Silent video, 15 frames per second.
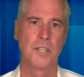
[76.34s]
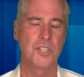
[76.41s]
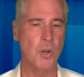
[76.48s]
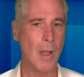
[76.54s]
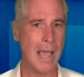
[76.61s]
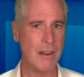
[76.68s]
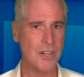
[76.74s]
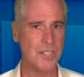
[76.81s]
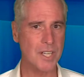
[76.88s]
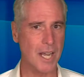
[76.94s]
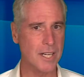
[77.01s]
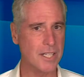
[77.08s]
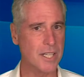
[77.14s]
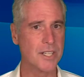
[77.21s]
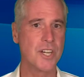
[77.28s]
So how does
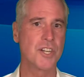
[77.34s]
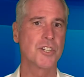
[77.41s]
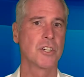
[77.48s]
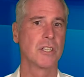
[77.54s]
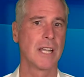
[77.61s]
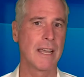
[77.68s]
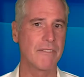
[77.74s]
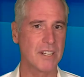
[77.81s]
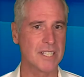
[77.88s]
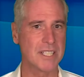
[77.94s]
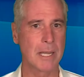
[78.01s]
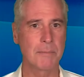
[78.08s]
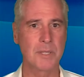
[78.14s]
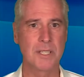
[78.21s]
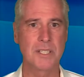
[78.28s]
unconditional life
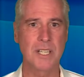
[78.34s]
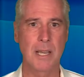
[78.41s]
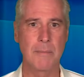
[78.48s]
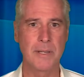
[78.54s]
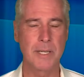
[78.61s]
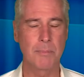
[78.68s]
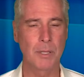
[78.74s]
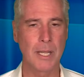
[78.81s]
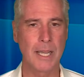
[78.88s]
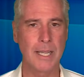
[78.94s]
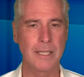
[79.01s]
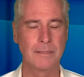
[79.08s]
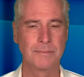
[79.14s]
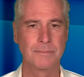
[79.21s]
acceptance come into play?